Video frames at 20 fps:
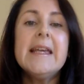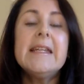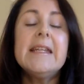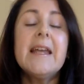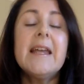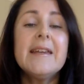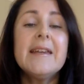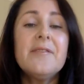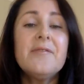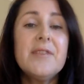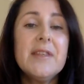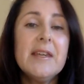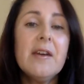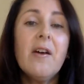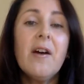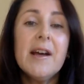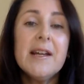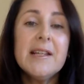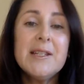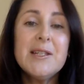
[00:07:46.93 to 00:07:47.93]
Now, if the
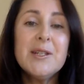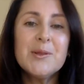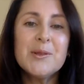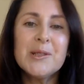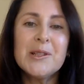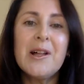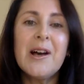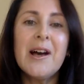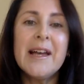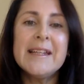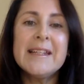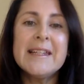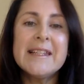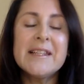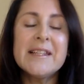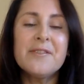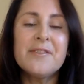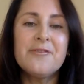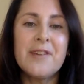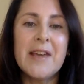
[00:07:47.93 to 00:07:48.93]
ideal client is
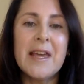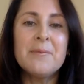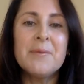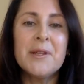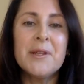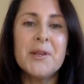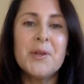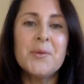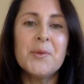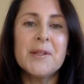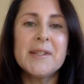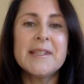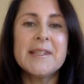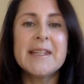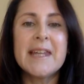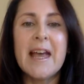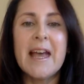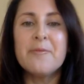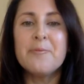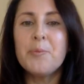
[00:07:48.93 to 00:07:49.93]
a family who wants to
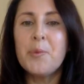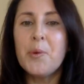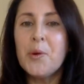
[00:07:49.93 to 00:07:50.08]
have